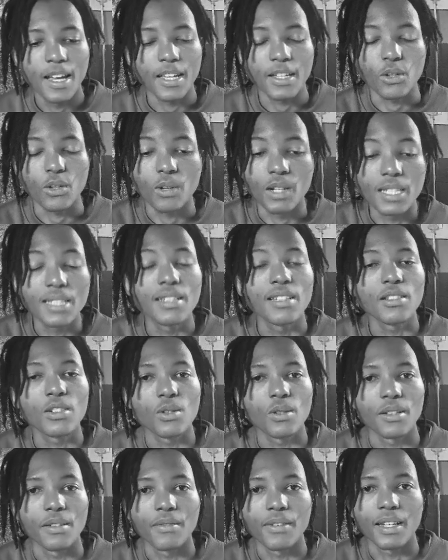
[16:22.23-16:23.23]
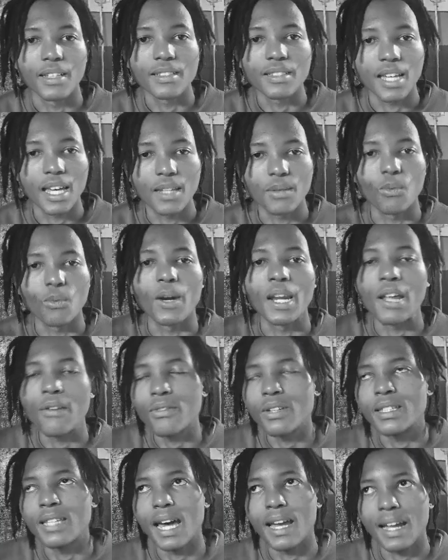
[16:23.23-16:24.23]
You're listening to an event, and
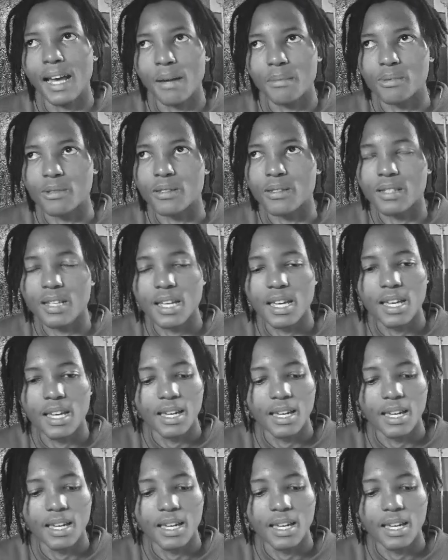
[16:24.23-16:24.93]
whenever that happens,